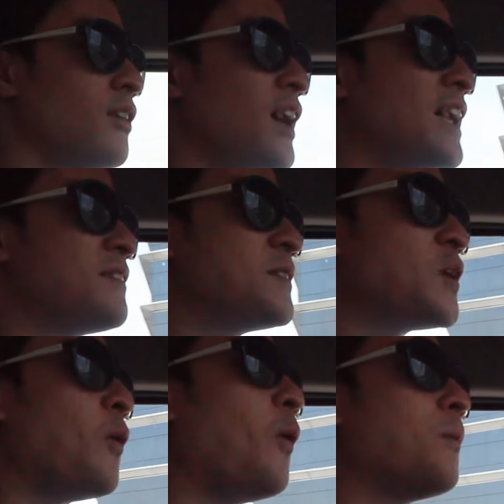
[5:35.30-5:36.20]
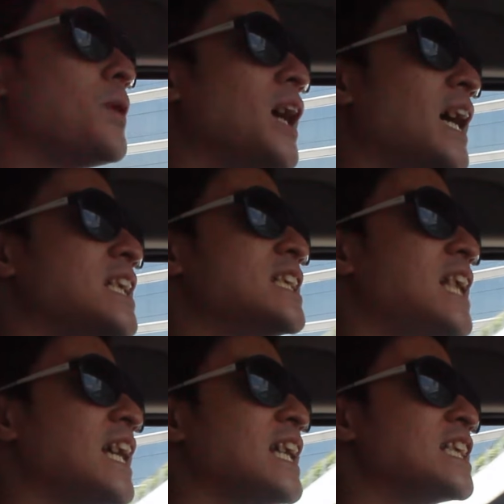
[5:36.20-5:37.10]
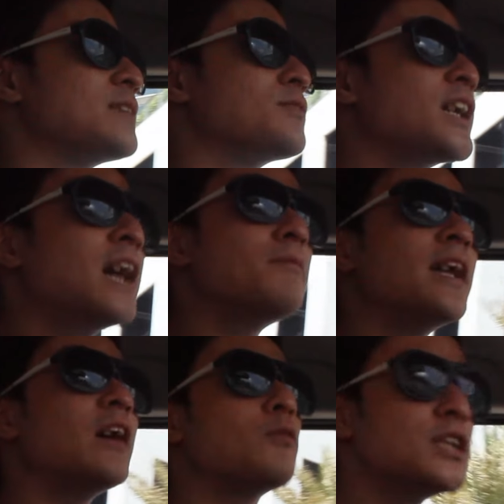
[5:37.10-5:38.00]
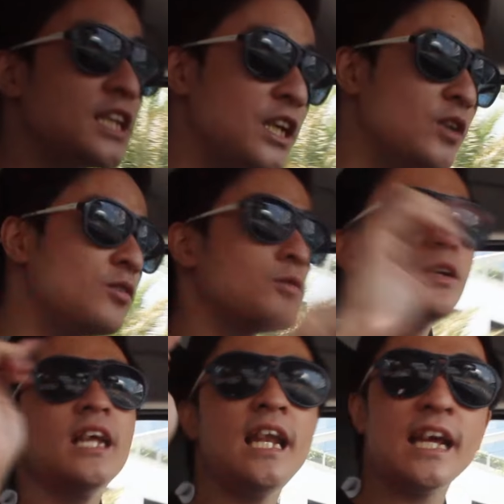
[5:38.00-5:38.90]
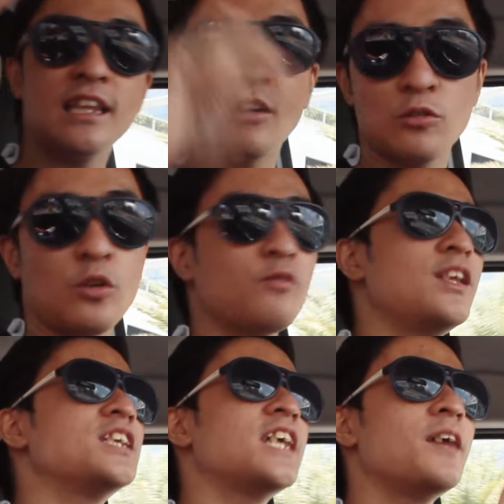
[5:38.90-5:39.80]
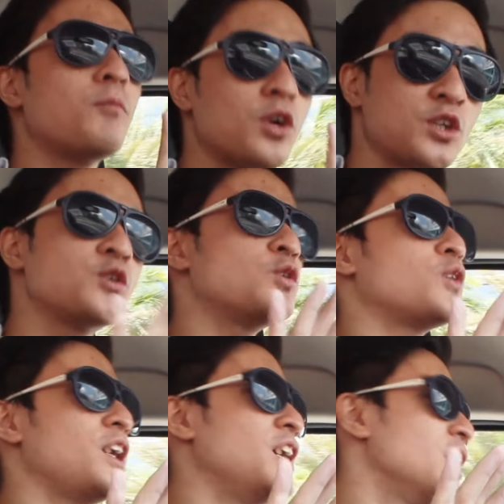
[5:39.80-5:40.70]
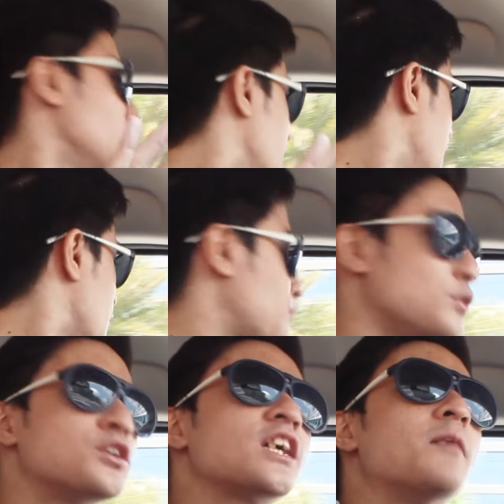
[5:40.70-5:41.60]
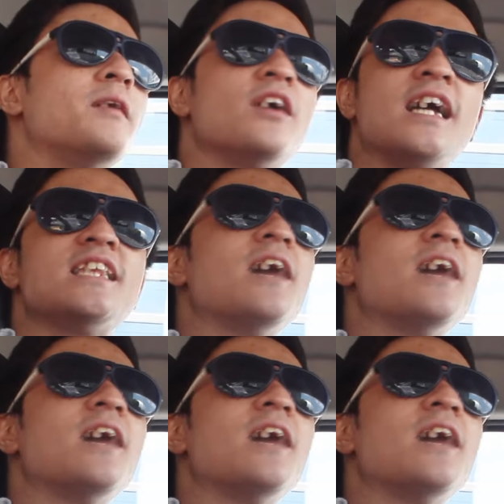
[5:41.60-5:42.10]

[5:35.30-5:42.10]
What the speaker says: Right, so hope you guys like and subscribe, and I will see you with the landout of this and more Suzuki reviews coming right